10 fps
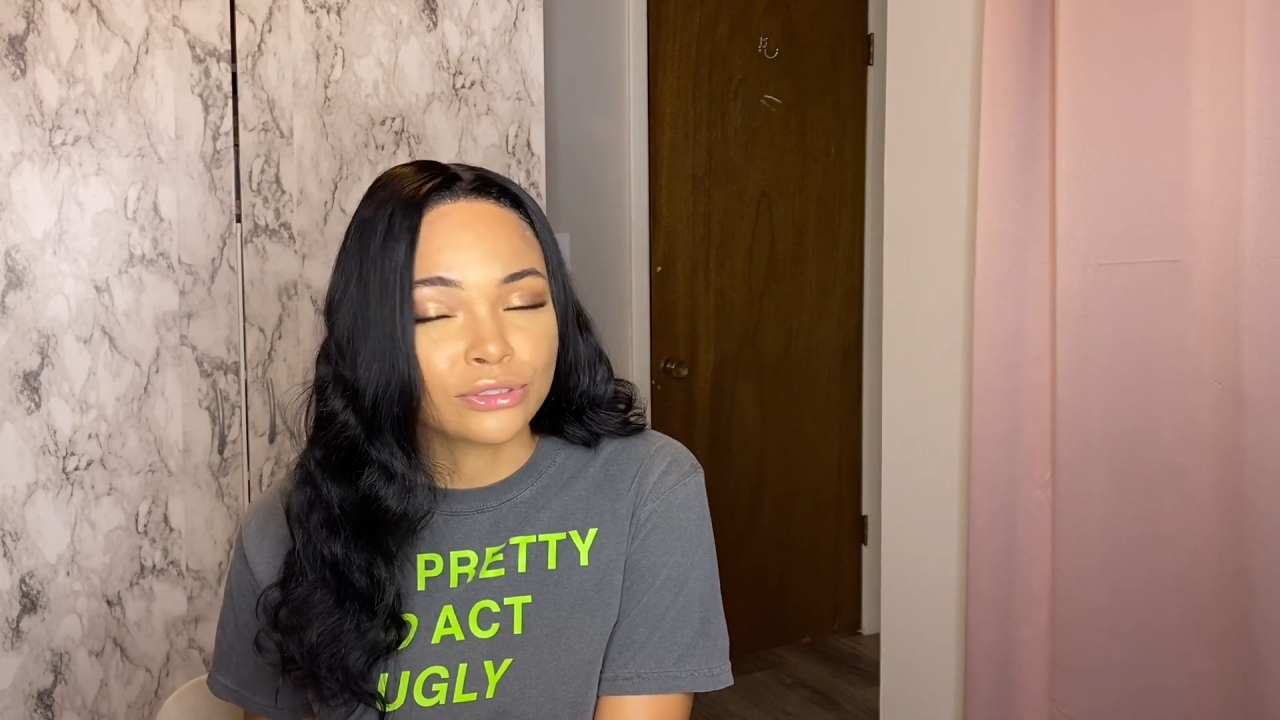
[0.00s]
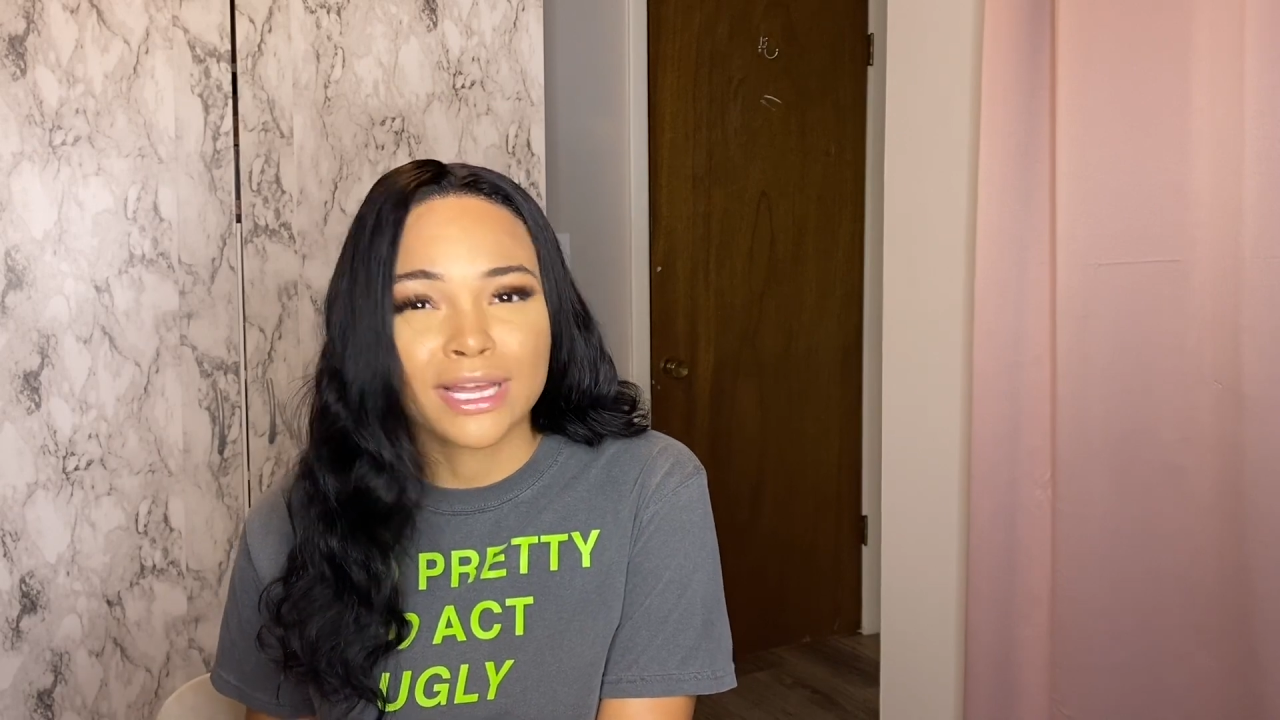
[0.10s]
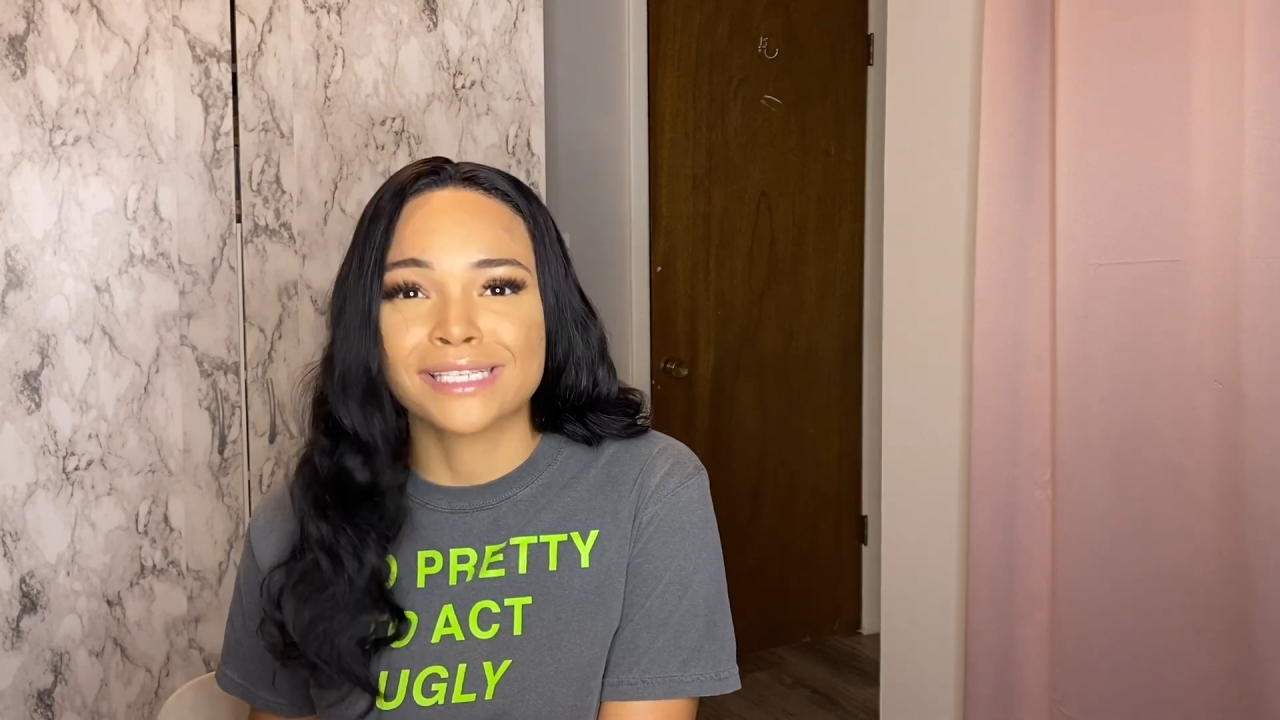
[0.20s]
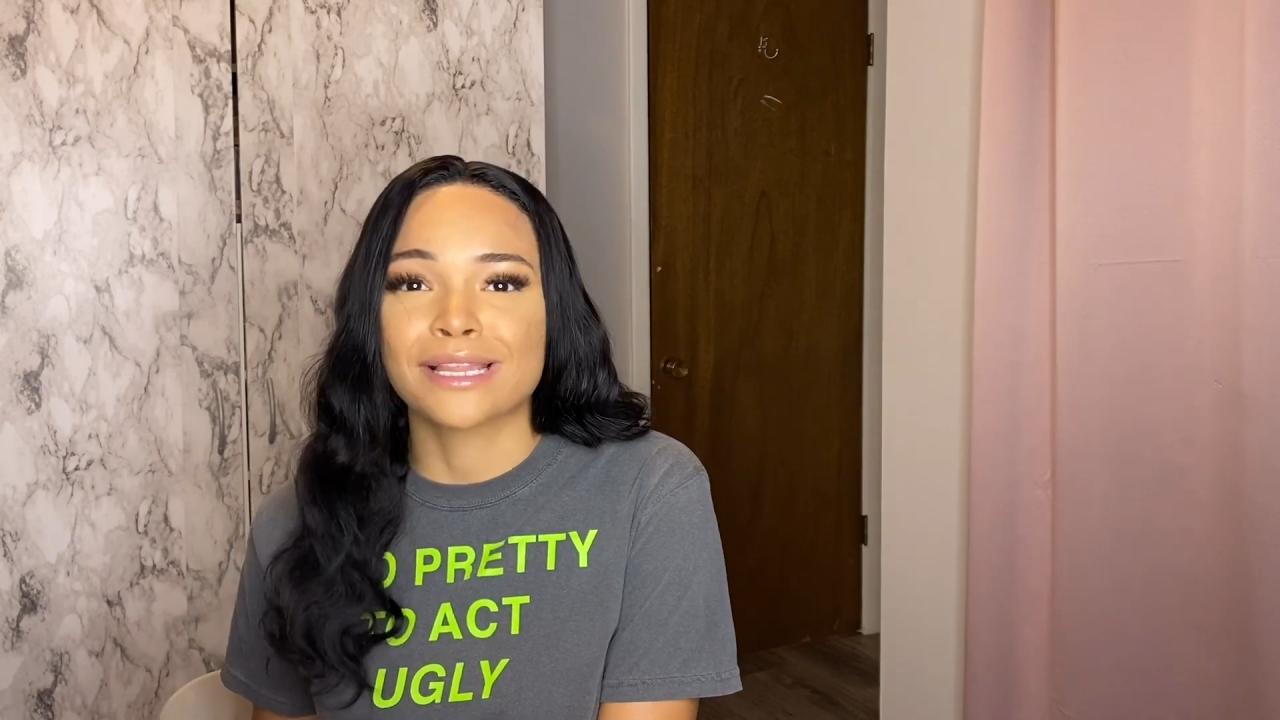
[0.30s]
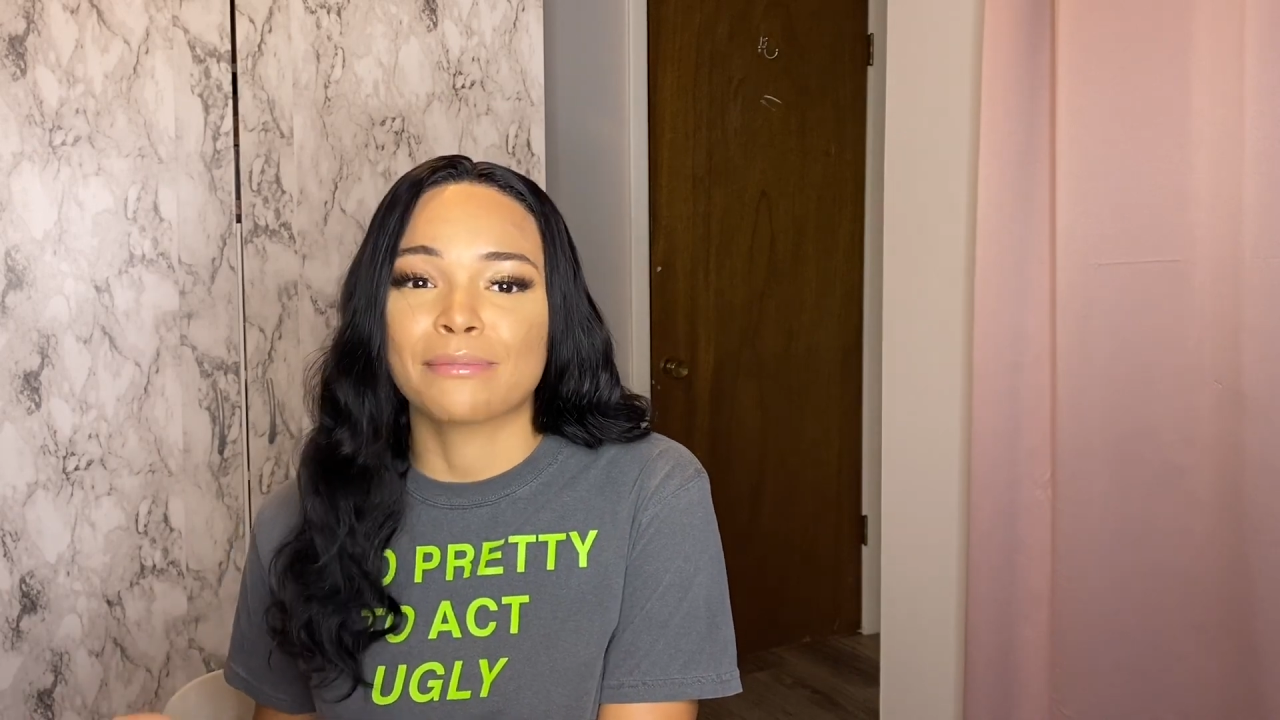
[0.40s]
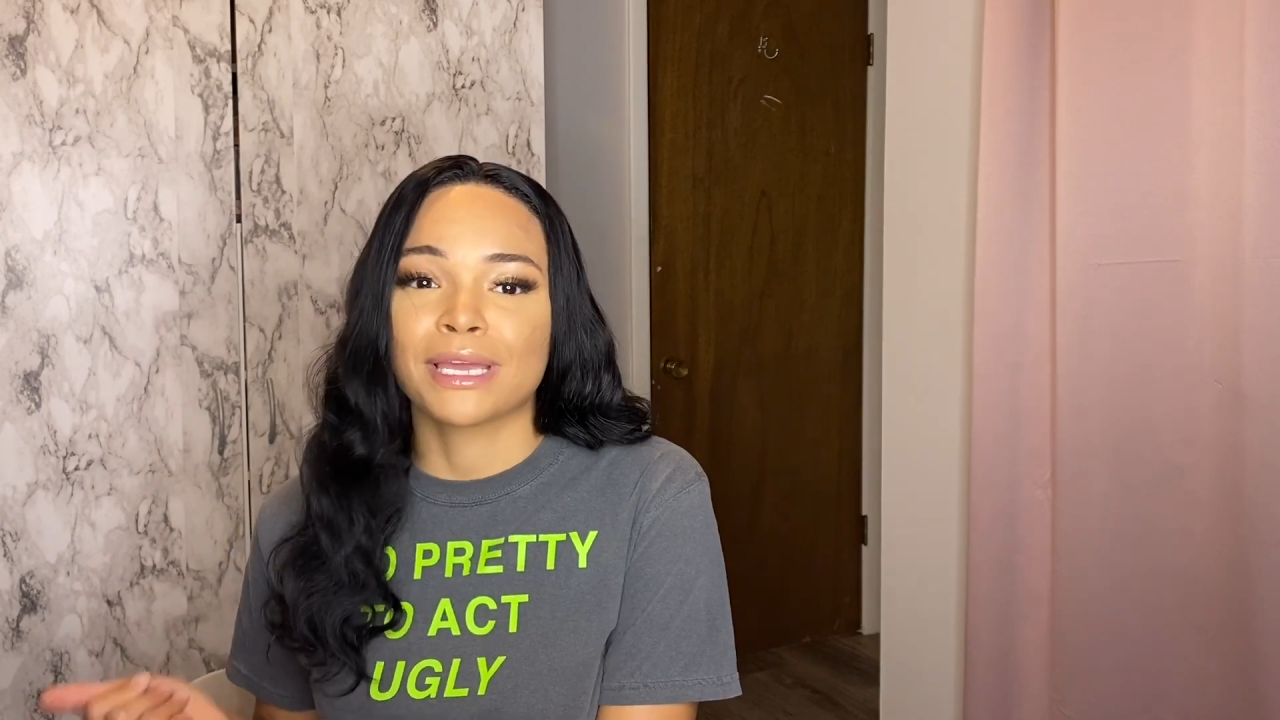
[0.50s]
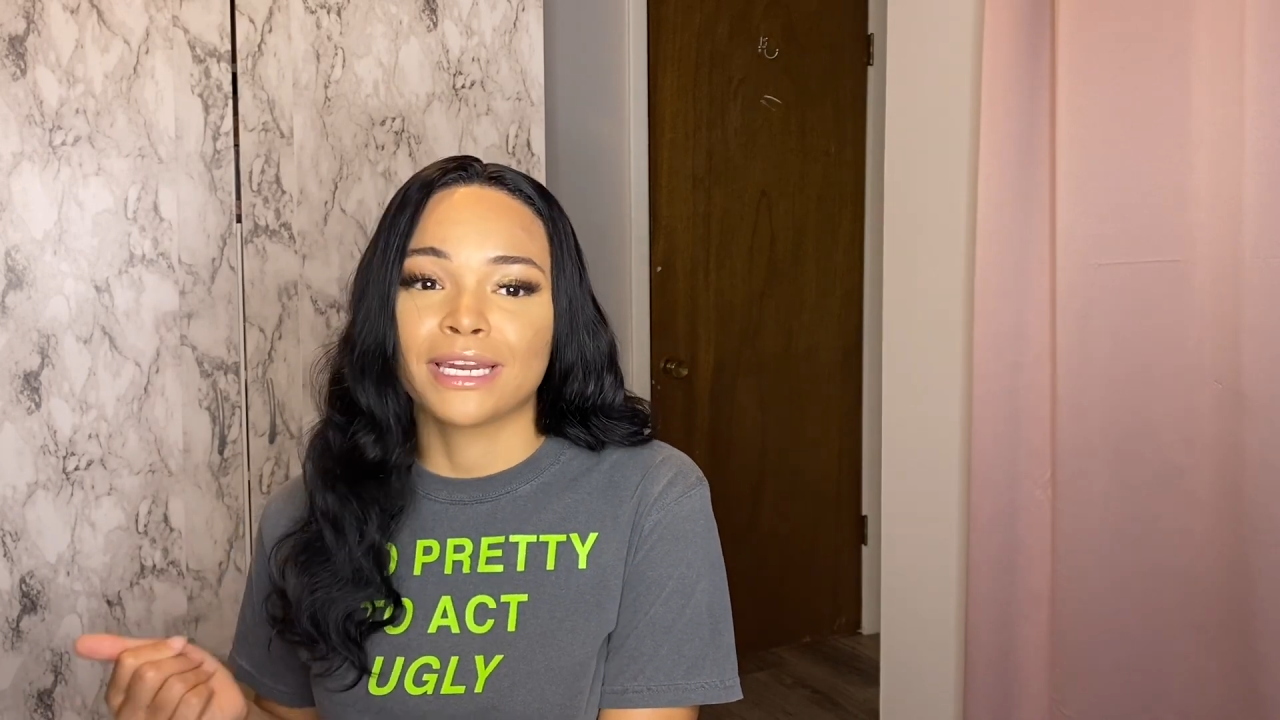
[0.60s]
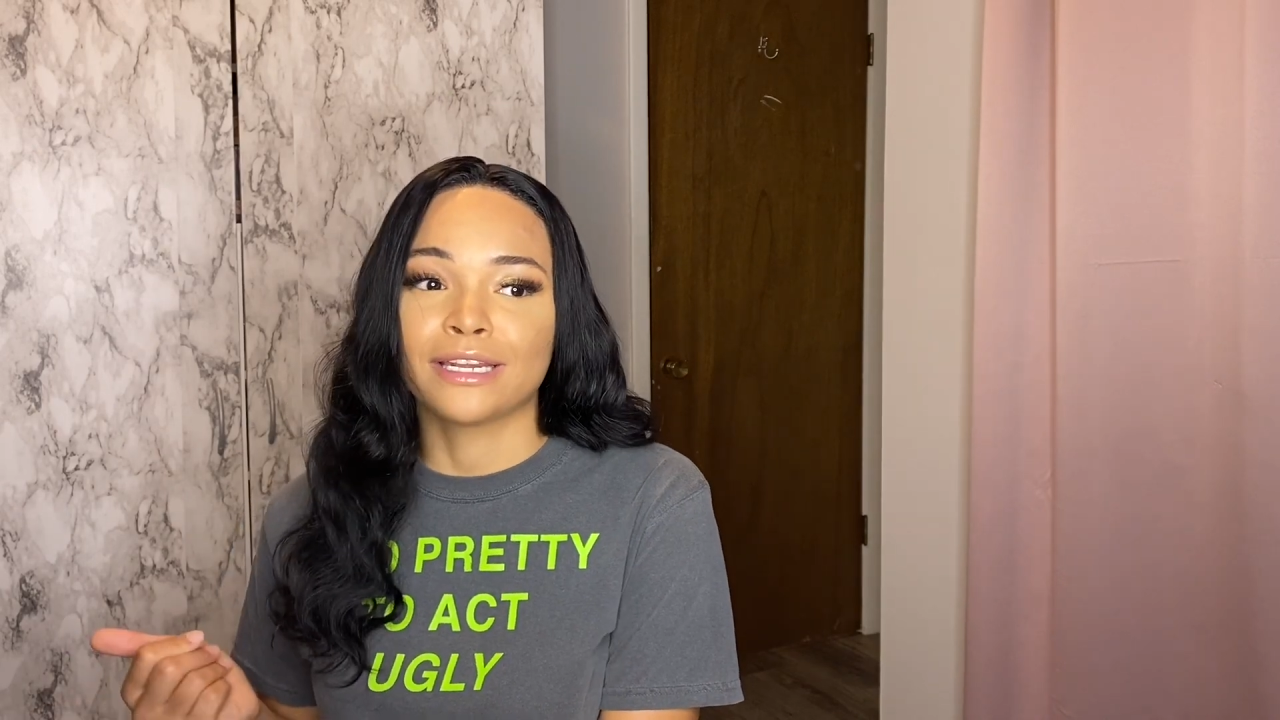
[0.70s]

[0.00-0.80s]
guys at the beginning